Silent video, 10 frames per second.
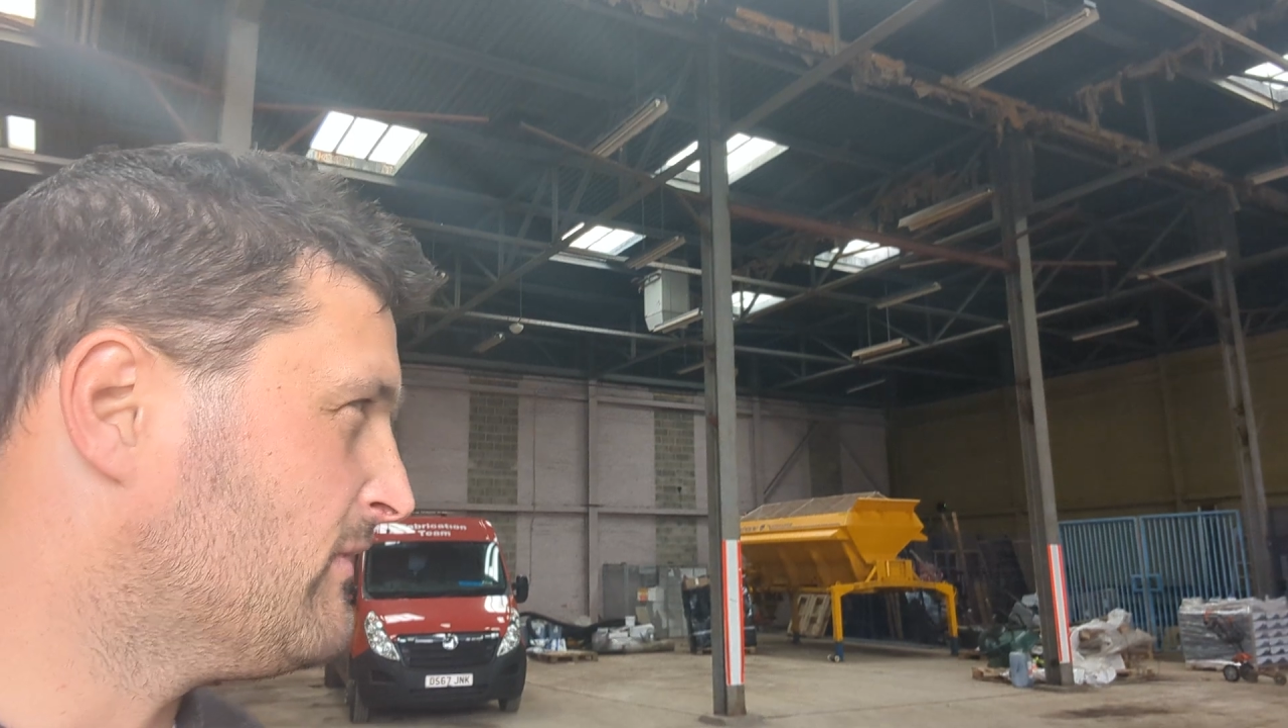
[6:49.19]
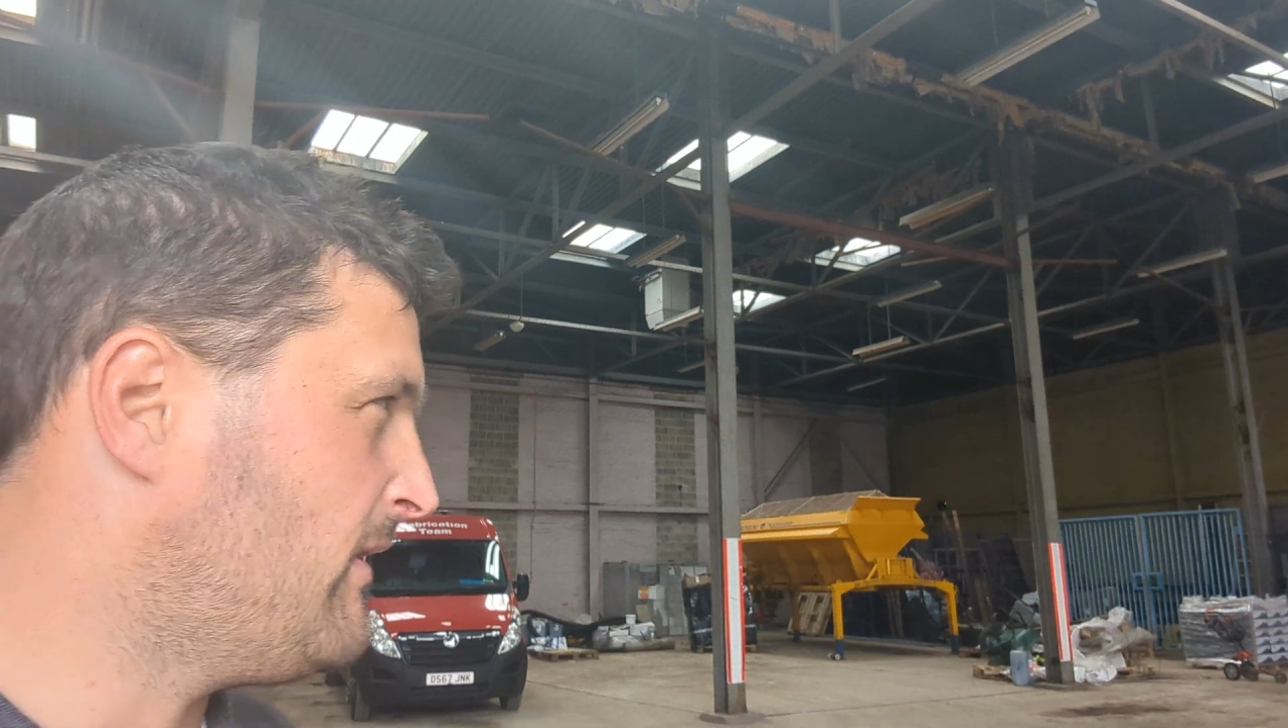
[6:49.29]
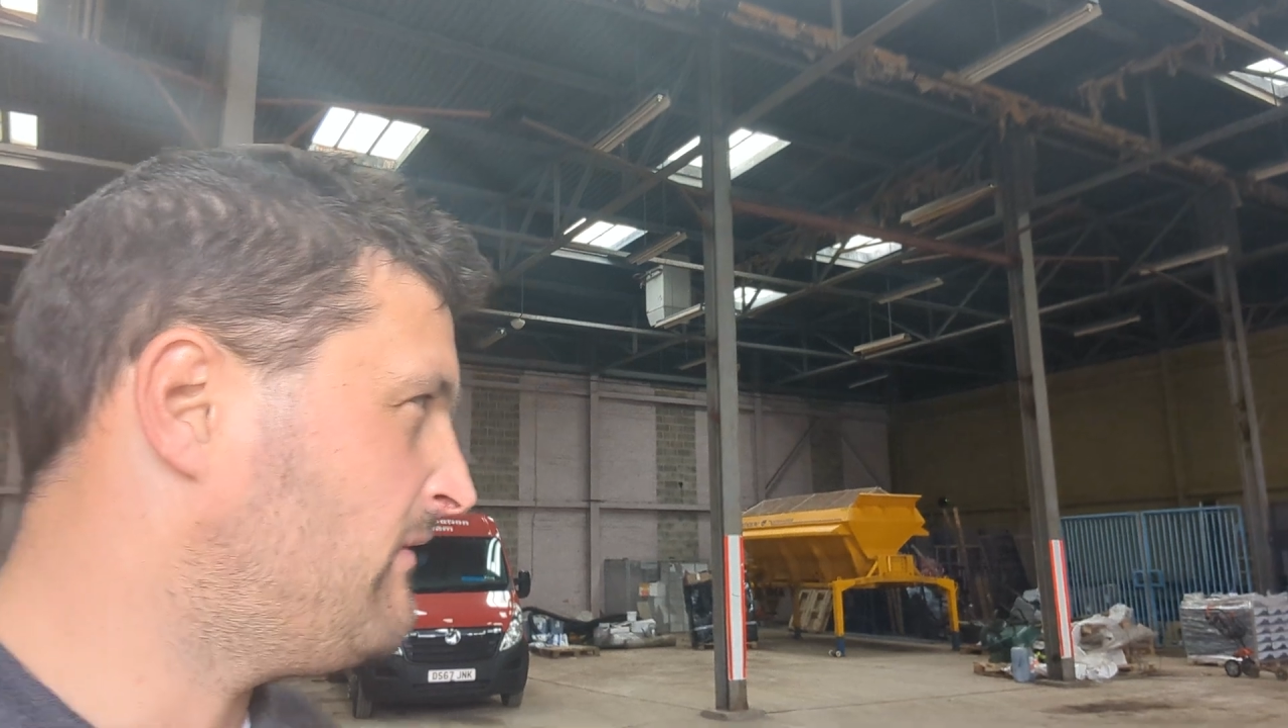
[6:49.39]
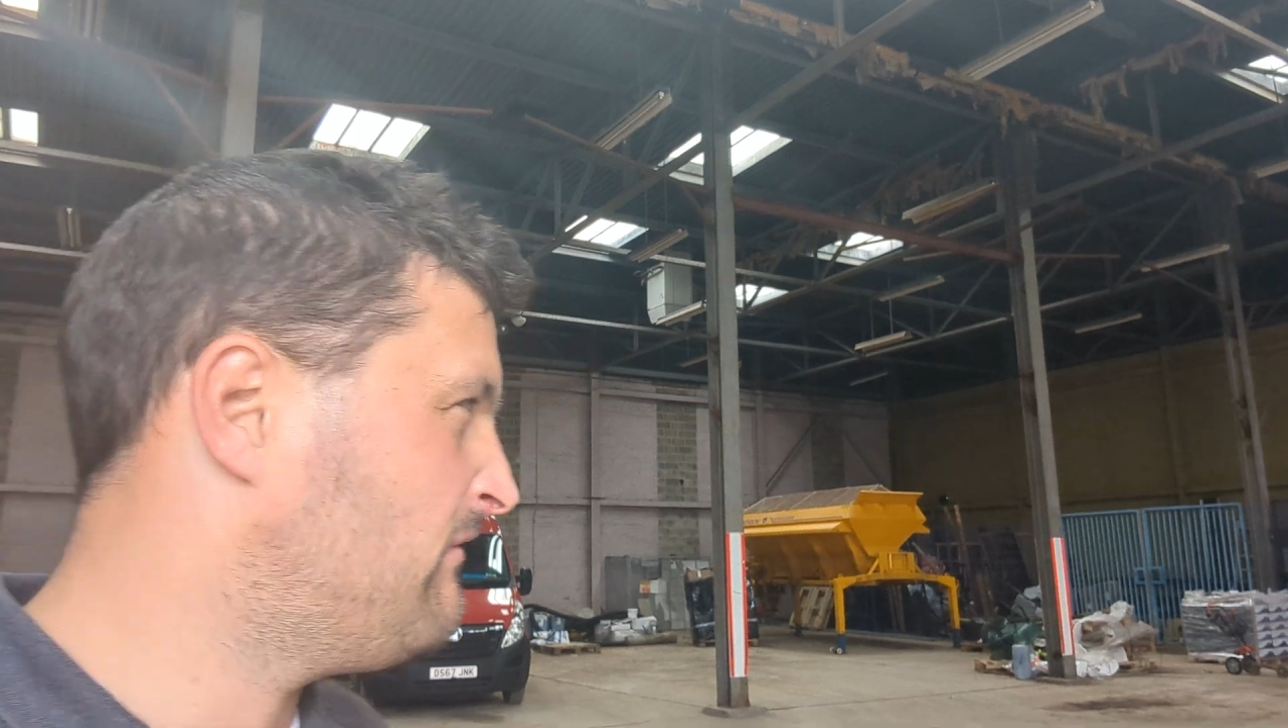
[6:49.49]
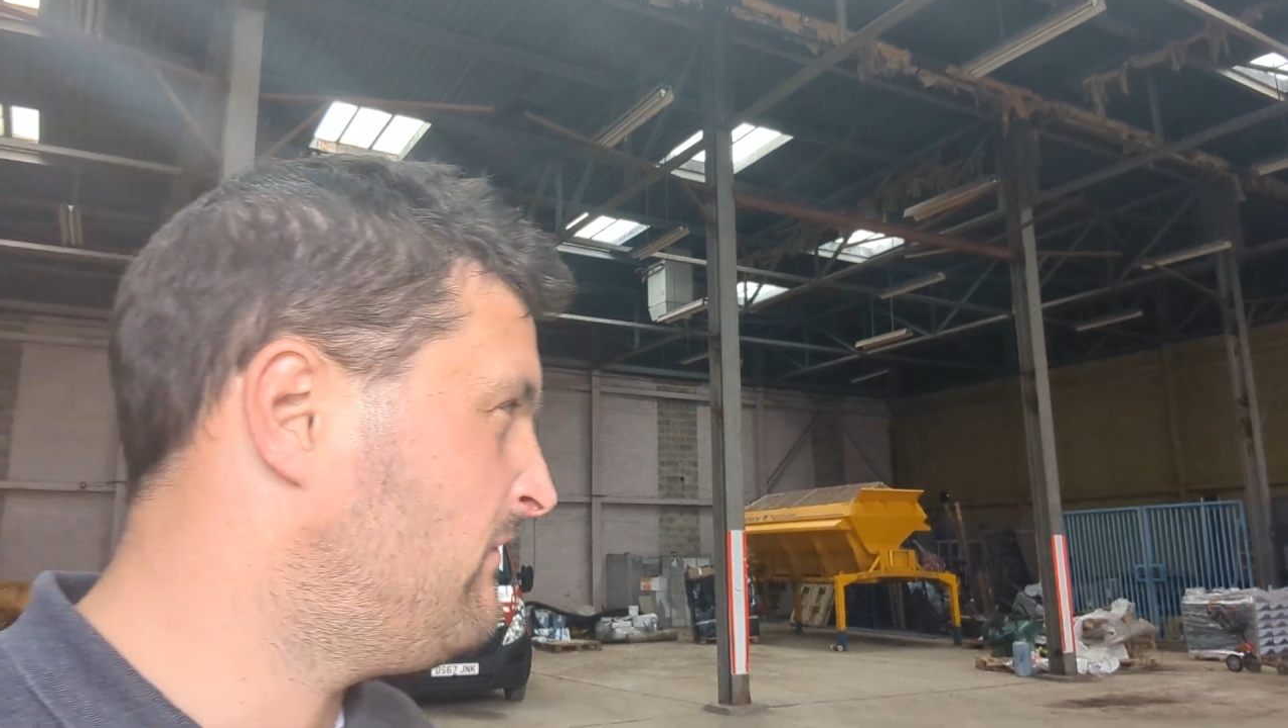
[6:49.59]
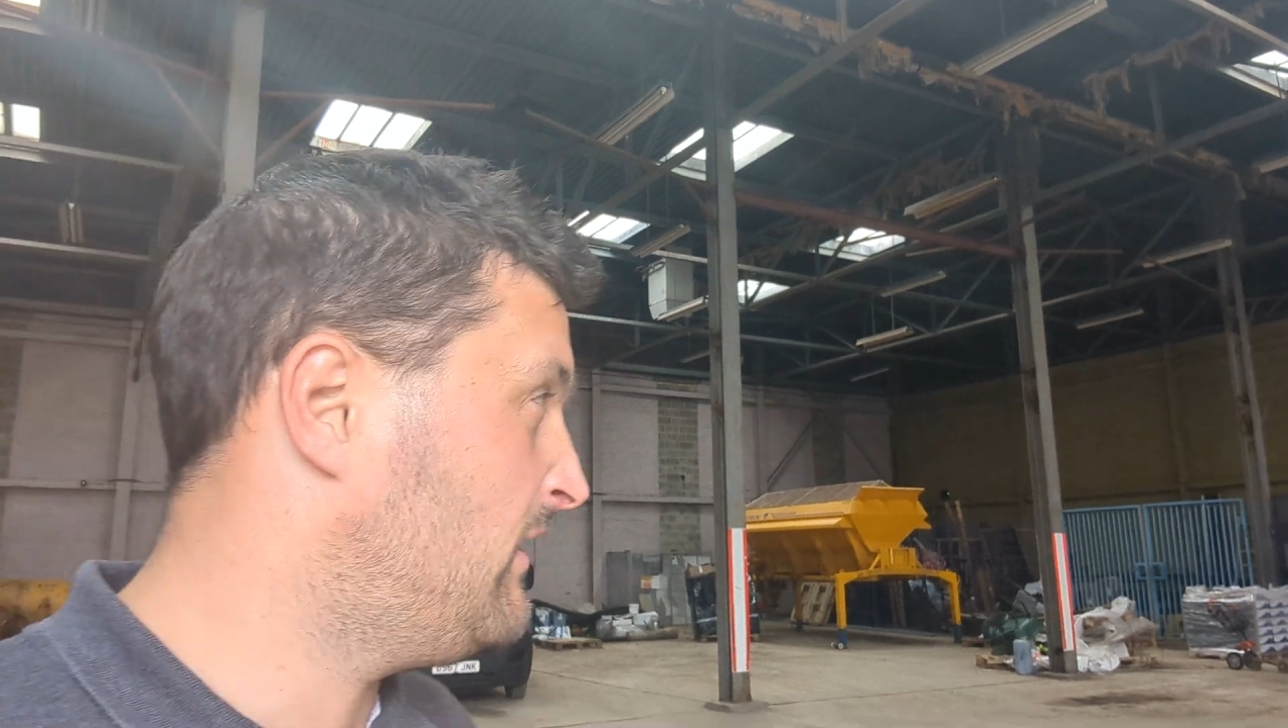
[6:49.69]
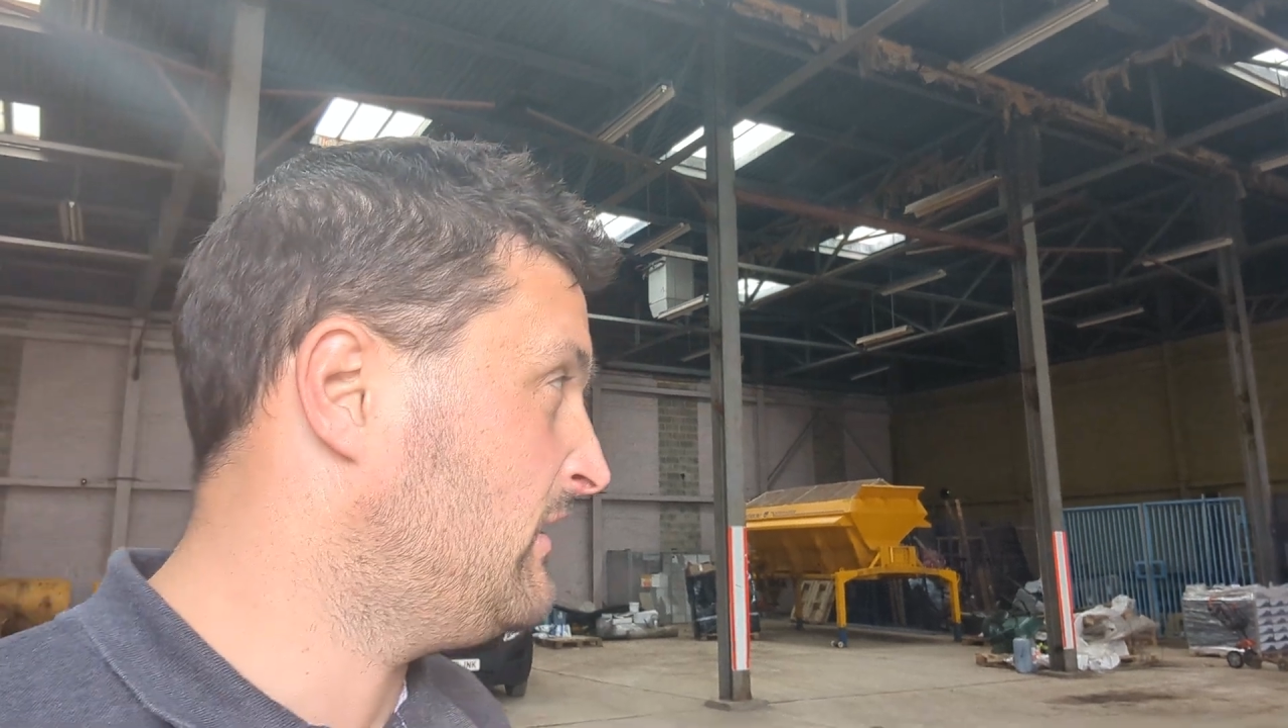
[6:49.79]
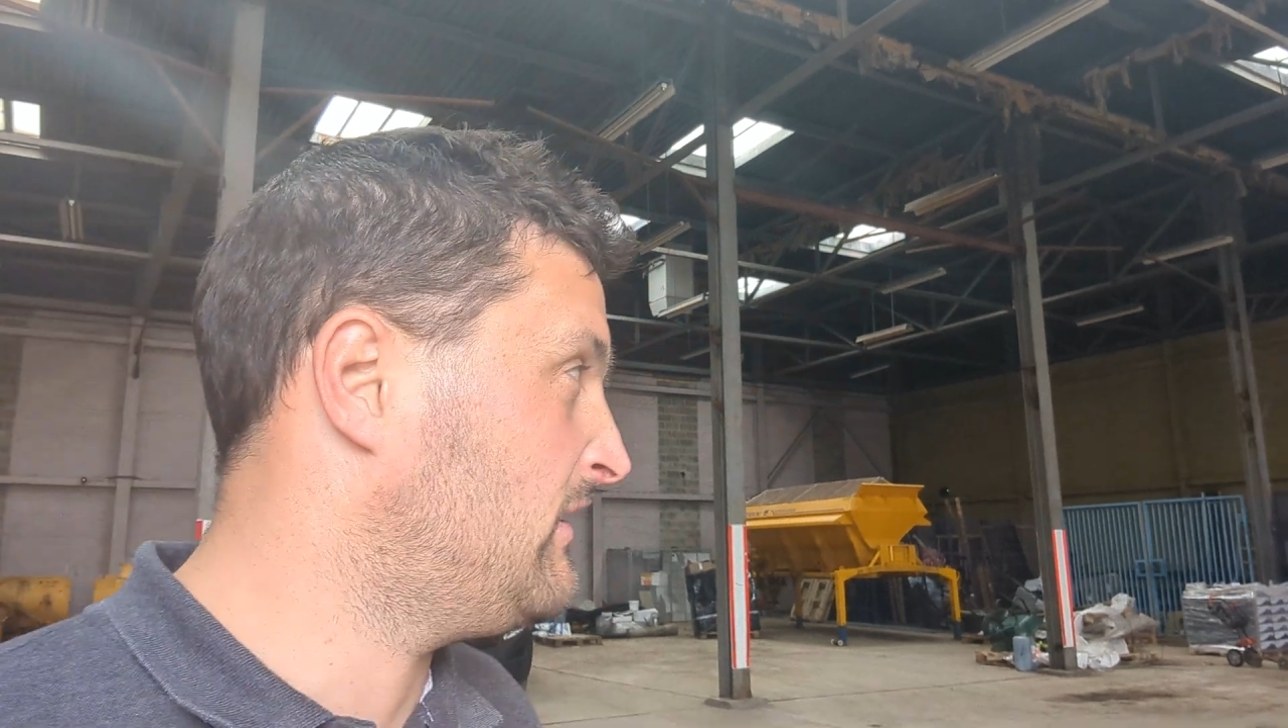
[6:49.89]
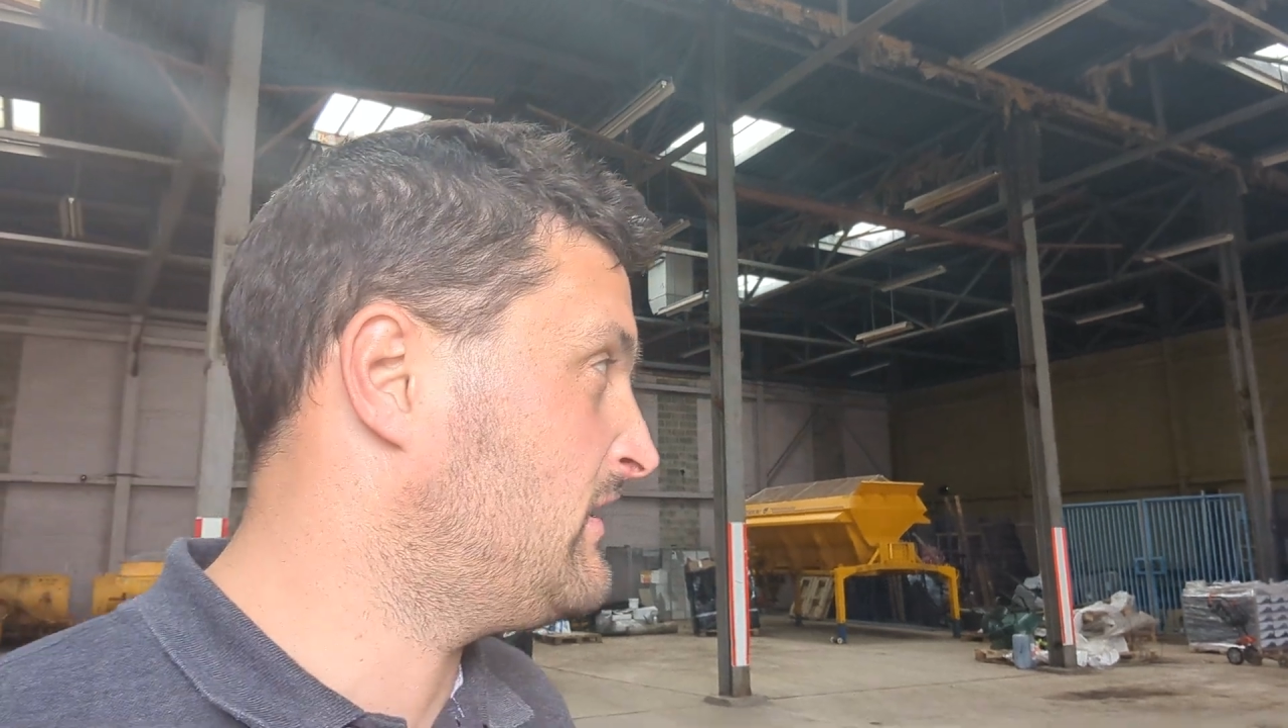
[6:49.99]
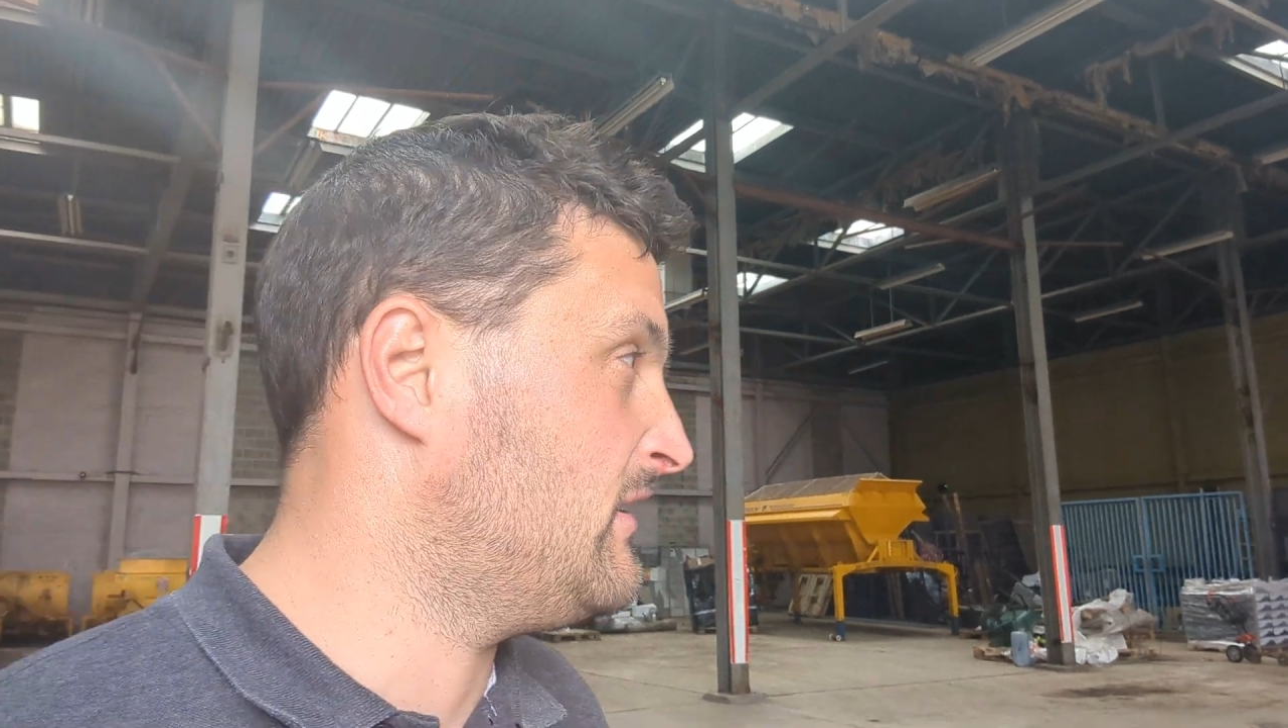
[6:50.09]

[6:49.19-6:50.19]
about, I think,